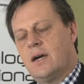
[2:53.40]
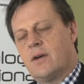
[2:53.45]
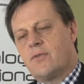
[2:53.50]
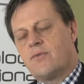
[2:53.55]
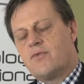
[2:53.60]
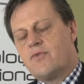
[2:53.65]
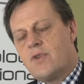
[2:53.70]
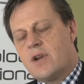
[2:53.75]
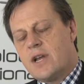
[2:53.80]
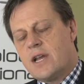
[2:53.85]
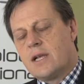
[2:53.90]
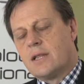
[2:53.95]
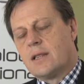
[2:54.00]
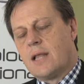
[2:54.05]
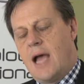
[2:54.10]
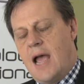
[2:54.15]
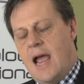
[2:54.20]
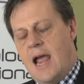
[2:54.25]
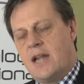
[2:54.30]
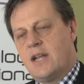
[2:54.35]

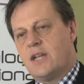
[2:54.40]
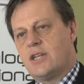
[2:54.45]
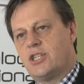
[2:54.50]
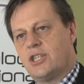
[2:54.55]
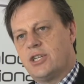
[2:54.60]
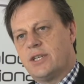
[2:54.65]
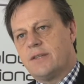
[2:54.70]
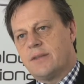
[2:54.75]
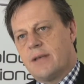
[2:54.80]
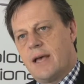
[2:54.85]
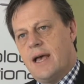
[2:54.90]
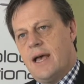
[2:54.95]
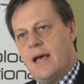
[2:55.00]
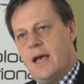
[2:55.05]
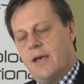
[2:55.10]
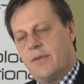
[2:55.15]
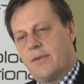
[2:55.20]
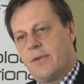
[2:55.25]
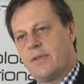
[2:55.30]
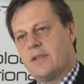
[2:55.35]
real energy
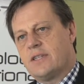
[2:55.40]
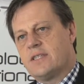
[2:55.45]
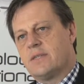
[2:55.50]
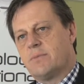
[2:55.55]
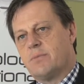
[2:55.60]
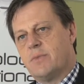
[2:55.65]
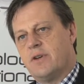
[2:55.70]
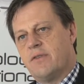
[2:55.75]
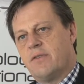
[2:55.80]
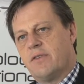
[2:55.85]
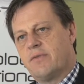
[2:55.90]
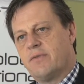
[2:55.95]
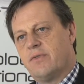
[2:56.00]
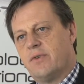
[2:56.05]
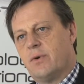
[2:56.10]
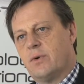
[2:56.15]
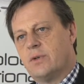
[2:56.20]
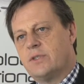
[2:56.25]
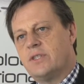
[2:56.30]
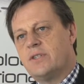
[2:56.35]
there that this is moving
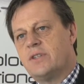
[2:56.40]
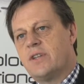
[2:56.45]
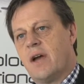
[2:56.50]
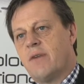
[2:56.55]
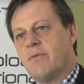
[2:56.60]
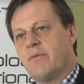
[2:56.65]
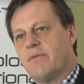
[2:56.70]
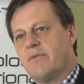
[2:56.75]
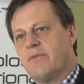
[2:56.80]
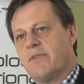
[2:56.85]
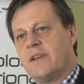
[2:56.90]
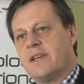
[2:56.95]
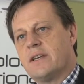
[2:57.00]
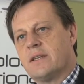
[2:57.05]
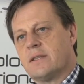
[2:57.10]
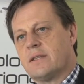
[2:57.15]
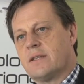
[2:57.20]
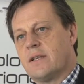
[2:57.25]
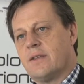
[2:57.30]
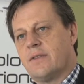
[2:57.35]
forward. You don't
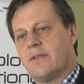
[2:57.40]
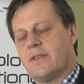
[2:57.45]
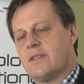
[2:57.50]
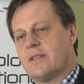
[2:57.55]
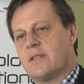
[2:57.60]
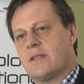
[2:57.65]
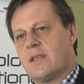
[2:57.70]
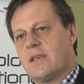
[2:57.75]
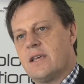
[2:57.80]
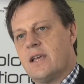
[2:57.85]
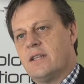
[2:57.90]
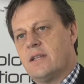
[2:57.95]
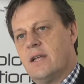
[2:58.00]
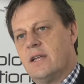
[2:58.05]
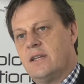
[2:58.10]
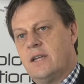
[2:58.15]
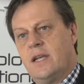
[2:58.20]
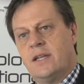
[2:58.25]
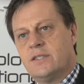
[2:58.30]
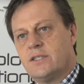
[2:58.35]
feel that the
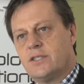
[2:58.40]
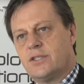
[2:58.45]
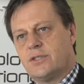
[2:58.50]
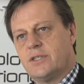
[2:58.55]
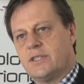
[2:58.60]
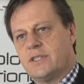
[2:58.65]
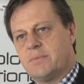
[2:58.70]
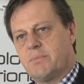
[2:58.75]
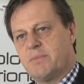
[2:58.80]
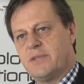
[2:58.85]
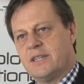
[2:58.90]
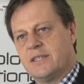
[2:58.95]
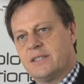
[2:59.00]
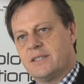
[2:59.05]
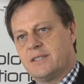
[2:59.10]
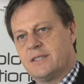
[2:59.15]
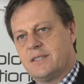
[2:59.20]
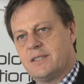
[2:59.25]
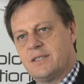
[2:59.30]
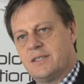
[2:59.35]
industry is being
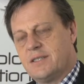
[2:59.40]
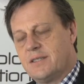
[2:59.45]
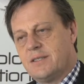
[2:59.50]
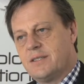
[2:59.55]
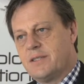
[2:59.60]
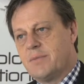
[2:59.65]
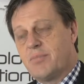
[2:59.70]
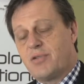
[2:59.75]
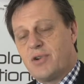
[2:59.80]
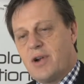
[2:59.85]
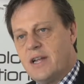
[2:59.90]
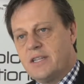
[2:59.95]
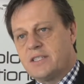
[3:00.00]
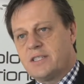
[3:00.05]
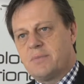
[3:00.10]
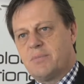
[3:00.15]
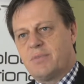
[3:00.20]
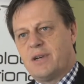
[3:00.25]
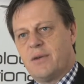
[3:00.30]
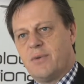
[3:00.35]

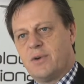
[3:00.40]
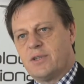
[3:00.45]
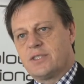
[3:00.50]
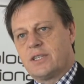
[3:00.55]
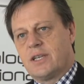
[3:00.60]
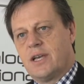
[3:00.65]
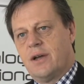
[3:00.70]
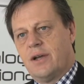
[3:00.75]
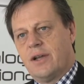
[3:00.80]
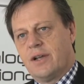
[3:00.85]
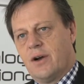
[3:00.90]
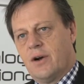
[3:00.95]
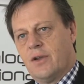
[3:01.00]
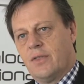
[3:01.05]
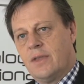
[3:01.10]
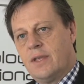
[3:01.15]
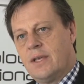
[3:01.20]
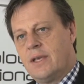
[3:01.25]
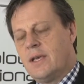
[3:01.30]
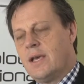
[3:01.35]
depressed by what's going
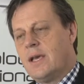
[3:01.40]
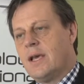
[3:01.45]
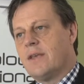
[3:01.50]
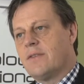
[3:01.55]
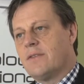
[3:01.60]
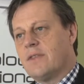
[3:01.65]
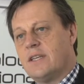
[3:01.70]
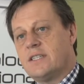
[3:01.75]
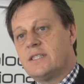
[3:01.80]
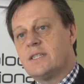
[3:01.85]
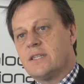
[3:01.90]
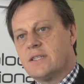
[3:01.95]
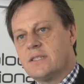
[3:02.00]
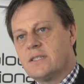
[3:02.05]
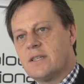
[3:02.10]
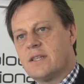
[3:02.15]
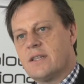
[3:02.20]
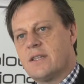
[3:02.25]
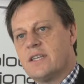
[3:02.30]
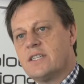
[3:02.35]
on. This
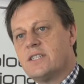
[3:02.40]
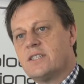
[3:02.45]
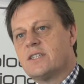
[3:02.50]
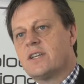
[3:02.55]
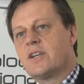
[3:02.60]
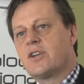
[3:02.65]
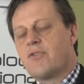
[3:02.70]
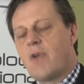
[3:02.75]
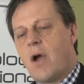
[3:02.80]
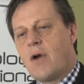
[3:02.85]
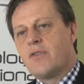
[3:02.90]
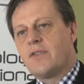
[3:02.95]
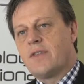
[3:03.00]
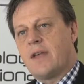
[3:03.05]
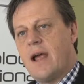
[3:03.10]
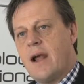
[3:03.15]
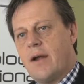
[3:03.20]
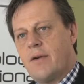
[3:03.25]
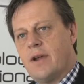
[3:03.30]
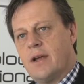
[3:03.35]
is a growth
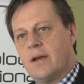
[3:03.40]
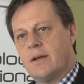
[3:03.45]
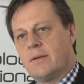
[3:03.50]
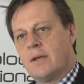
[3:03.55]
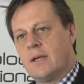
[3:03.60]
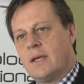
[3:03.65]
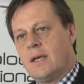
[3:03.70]
area.